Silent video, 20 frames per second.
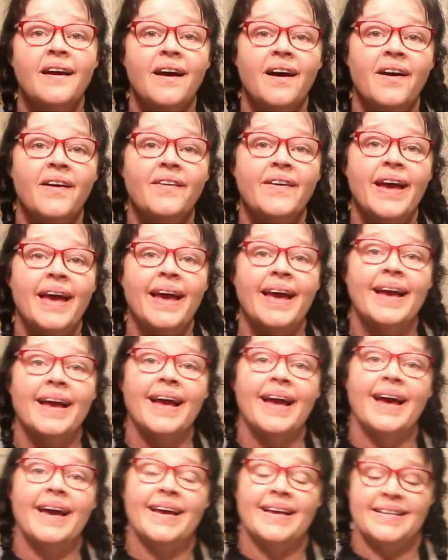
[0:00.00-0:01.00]
Okay
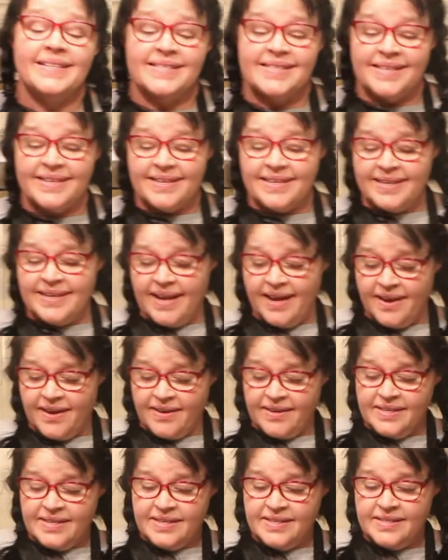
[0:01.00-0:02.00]
guys,
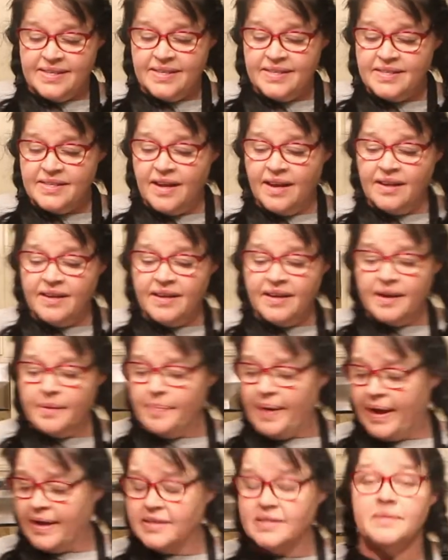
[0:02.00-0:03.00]
now does this not look
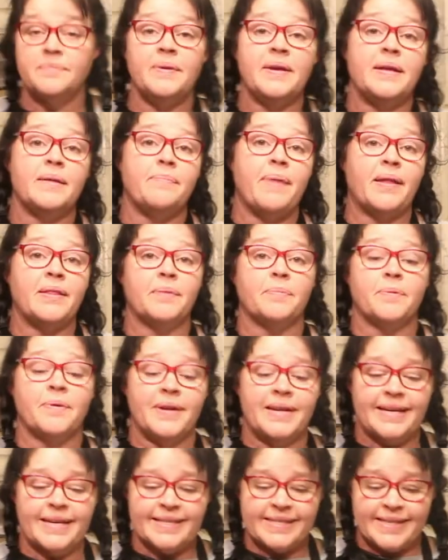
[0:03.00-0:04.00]
about to be about the
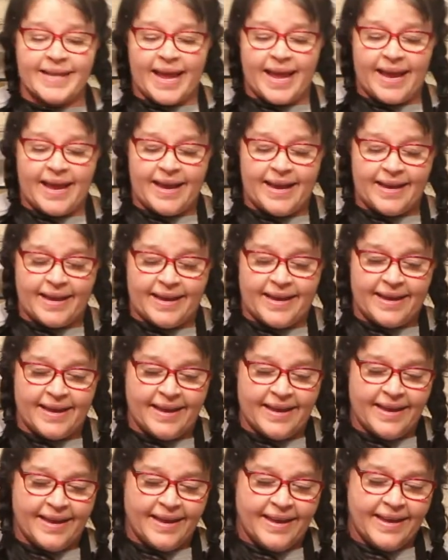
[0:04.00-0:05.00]
prettiest cake?
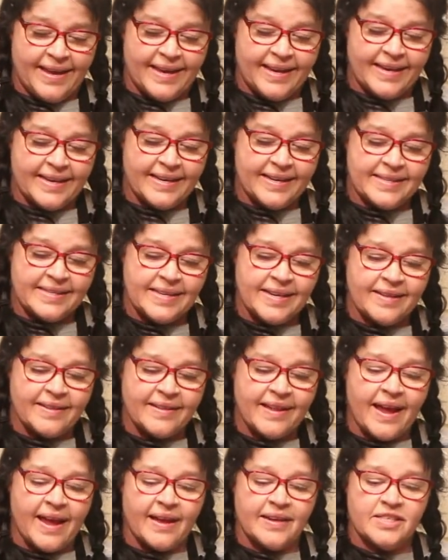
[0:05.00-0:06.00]

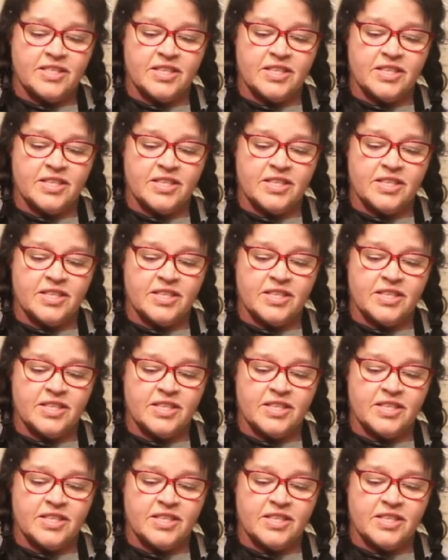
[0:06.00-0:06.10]
Isn't that